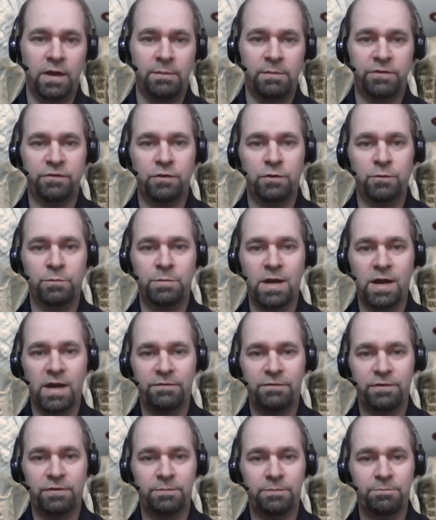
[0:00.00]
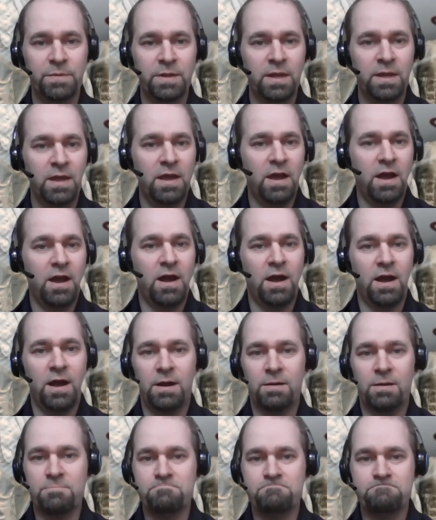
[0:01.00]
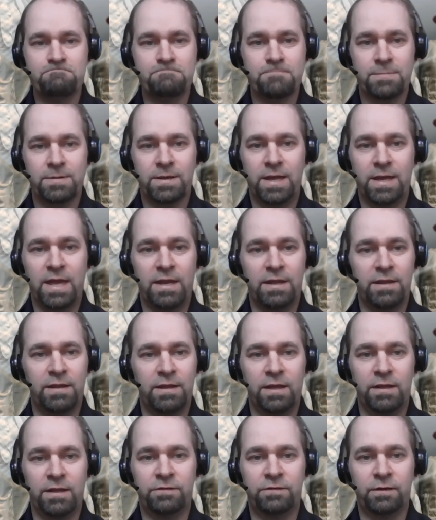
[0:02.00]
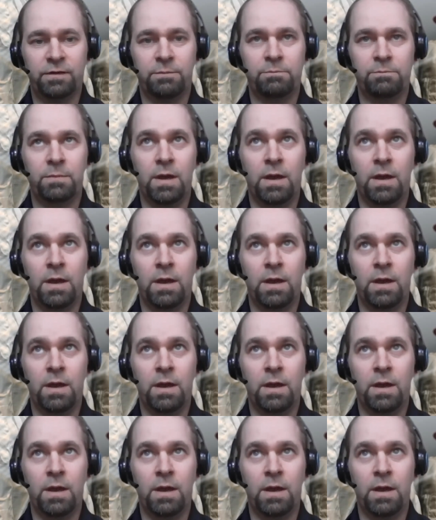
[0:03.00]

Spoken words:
I'm a scuba diver, and it's a